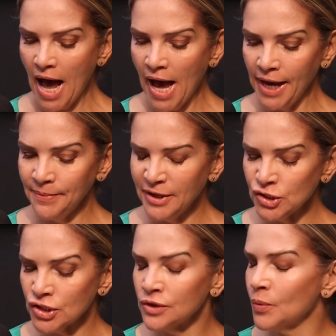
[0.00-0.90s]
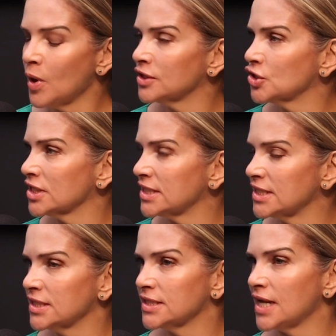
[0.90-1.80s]
I mentioned what
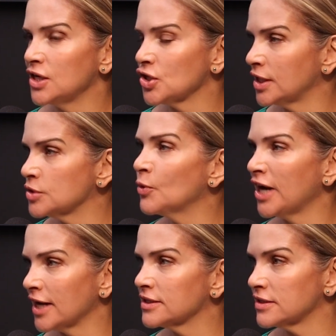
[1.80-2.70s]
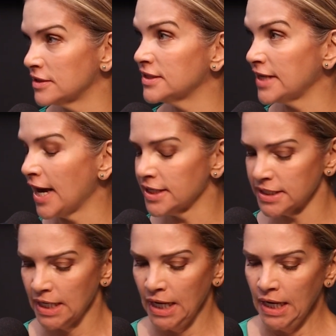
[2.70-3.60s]
Justice Alexandre de Moraes said